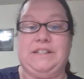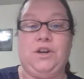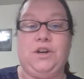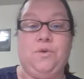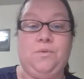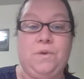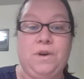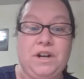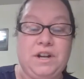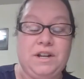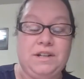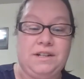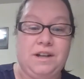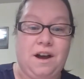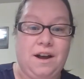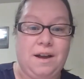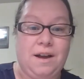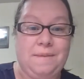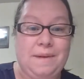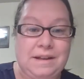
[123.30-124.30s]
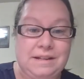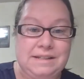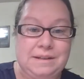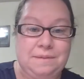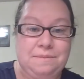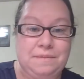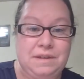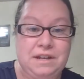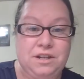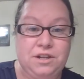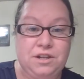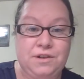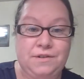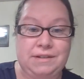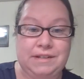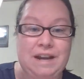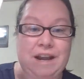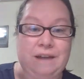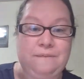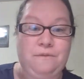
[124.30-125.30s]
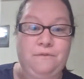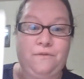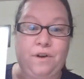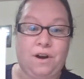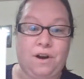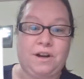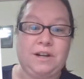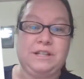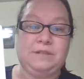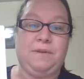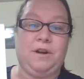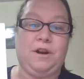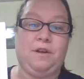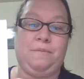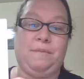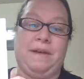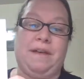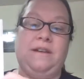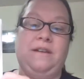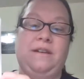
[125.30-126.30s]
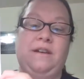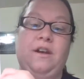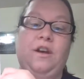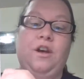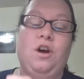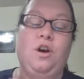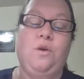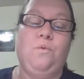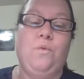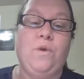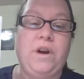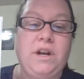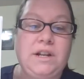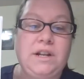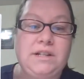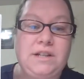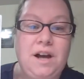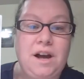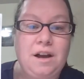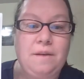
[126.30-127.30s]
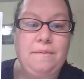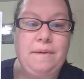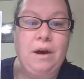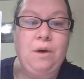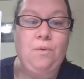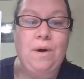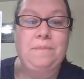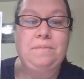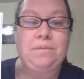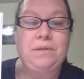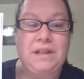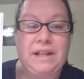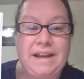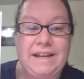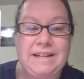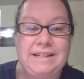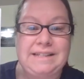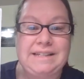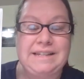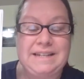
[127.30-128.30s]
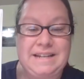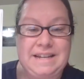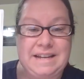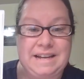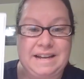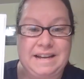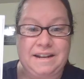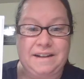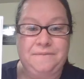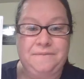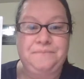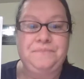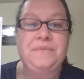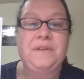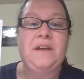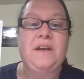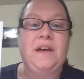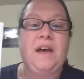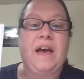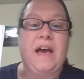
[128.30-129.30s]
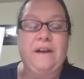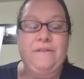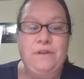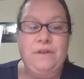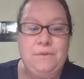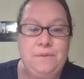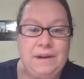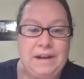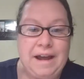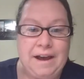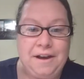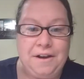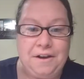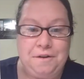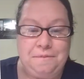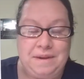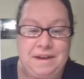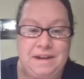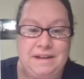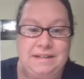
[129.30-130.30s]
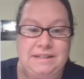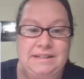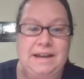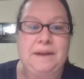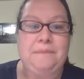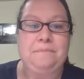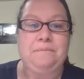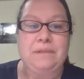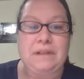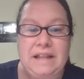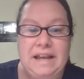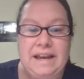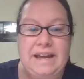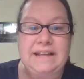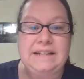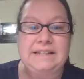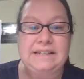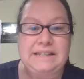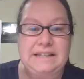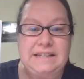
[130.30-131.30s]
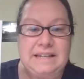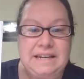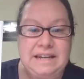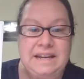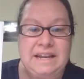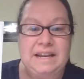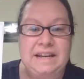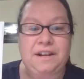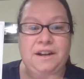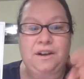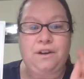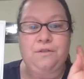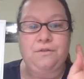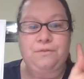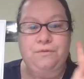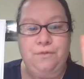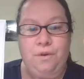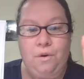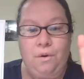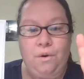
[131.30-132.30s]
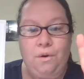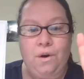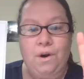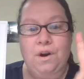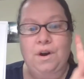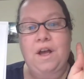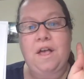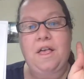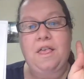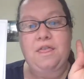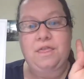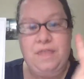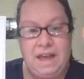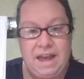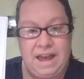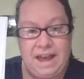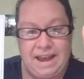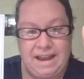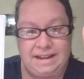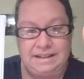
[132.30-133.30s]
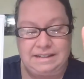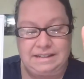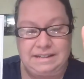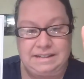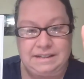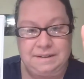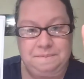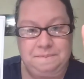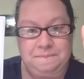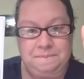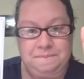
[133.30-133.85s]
so we're going to talk about something new today before our experiment. We're going to talk about what plants need. Everyone echo me. Say, plants need 4 things.